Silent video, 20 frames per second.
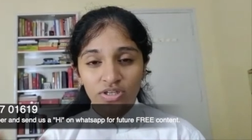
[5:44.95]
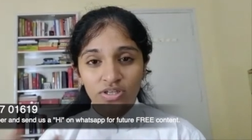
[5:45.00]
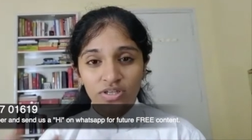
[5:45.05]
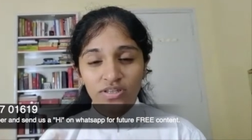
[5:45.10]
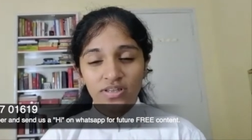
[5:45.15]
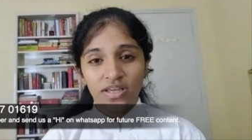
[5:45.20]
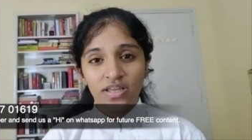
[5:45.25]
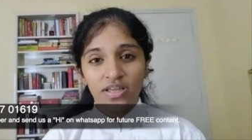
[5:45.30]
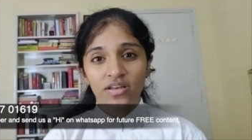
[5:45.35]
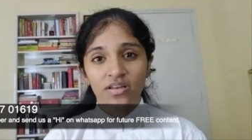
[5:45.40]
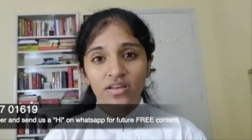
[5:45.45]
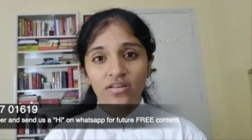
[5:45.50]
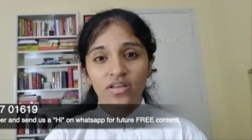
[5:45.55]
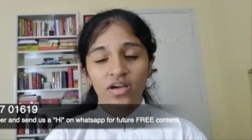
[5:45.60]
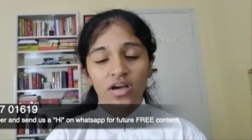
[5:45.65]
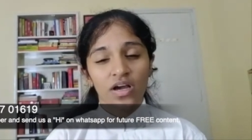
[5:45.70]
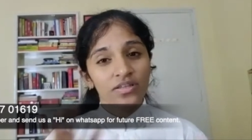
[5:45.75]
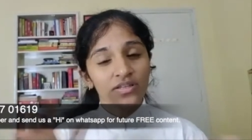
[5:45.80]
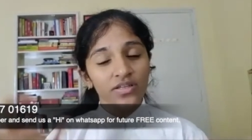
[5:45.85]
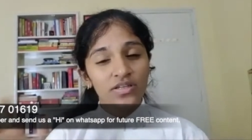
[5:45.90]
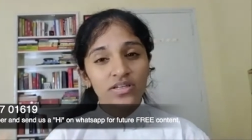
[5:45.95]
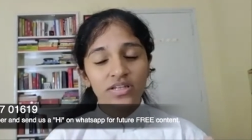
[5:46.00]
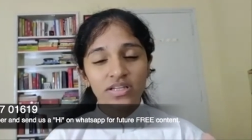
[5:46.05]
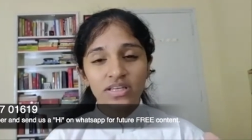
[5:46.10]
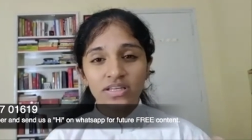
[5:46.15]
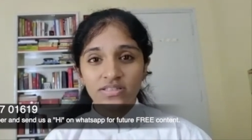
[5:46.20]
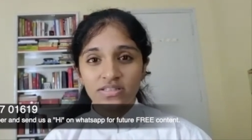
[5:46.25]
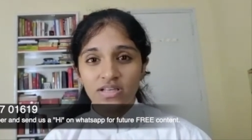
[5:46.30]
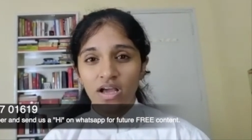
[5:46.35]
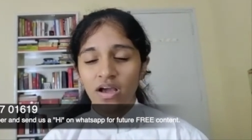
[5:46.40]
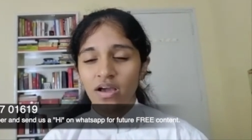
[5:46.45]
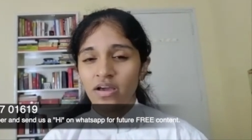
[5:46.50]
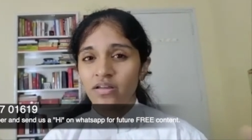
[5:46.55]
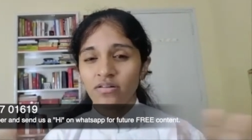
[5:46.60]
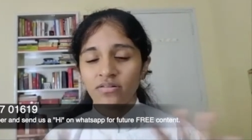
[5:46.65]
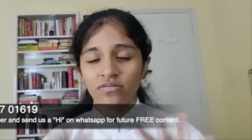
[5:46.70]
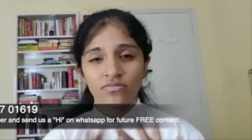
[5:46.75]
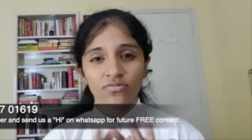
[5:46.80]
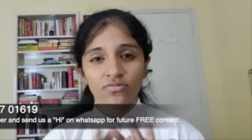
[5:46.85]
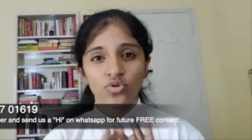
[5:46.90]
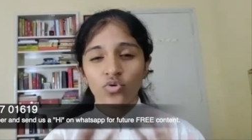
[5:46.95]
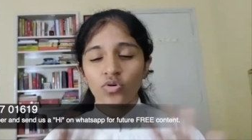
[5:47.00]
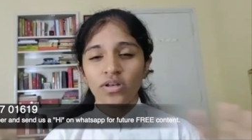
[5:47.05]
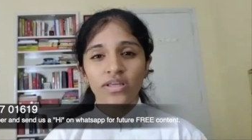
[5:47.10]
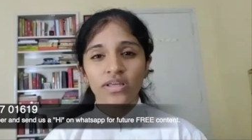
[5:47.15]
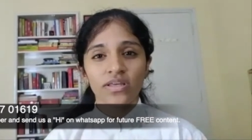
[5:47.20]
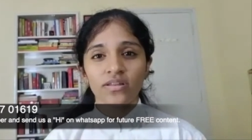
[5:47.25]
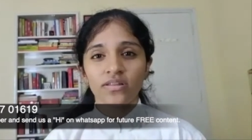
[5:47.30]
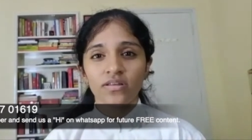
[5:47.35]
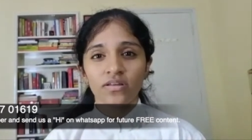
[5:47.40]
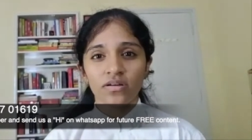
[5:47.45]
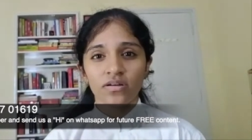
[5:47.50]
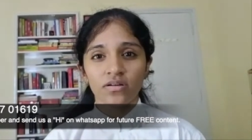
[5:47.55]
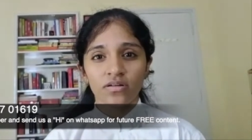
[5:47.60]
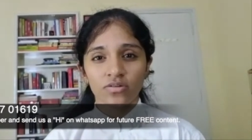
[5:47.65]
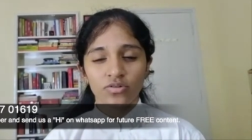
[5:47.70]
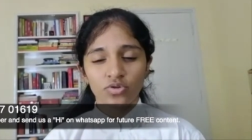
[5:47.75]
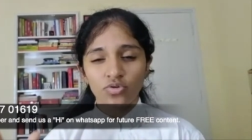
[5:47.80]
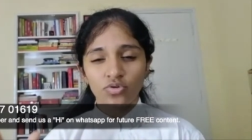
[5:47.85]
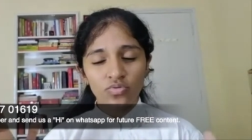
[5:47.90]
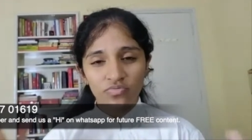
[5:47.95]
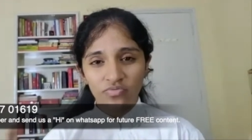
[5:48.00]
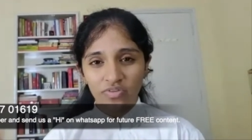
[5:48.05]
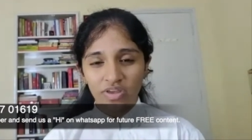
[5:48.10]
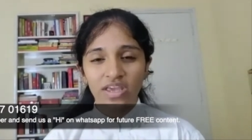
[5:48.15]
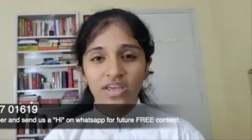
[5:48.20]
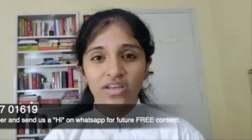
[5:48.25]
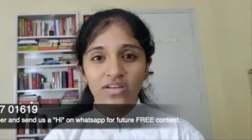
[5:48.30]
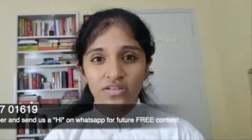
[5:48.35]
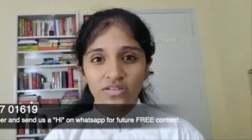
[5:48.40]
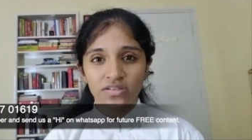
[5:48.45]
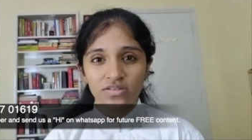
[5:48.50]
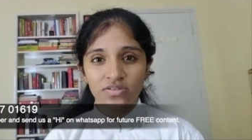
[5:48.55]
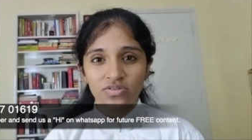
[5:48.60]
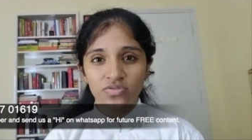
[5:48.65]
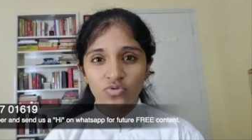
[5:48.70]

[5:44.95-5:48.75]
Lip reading: then the other teeth are totally in the, way it is.